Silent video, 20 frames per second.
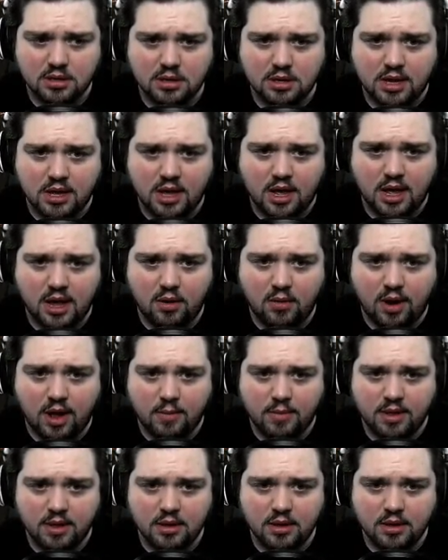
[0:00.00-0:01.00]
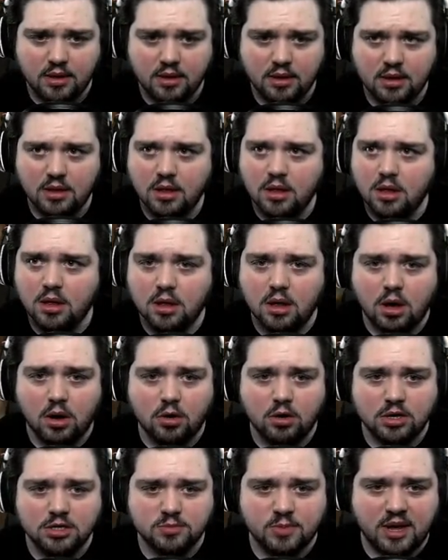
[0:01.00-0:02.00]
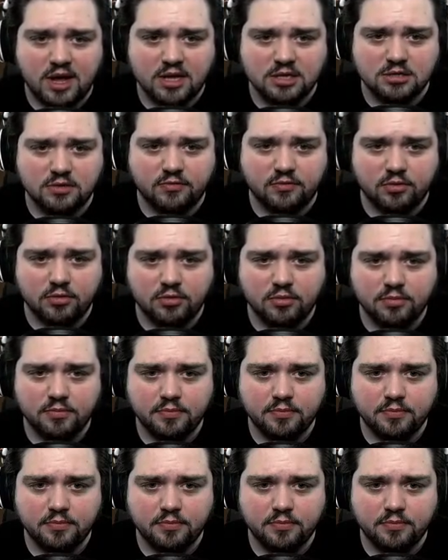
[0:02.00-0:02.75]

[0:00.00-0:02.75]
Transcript: I can't grab it. Oh, because my hands are full.